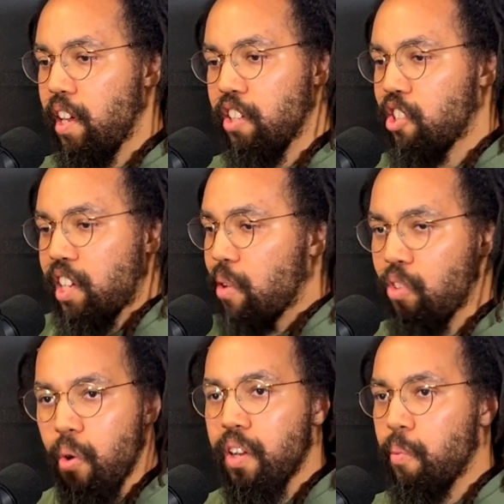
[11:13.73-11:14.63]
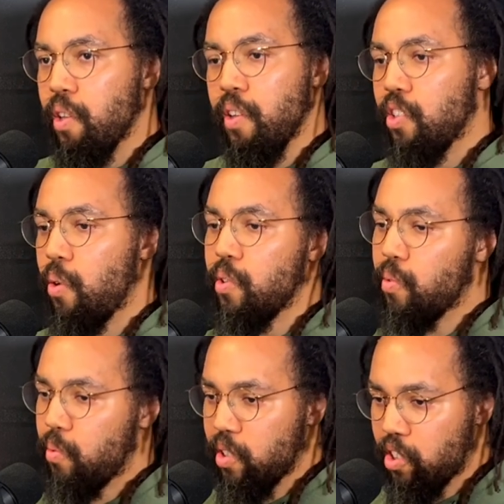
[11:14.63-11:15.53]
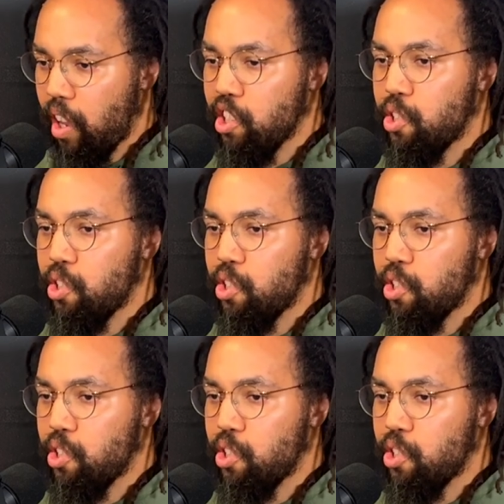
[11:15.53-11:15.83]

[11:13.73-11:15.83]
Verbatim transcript: it just kept growing. And, you know, we started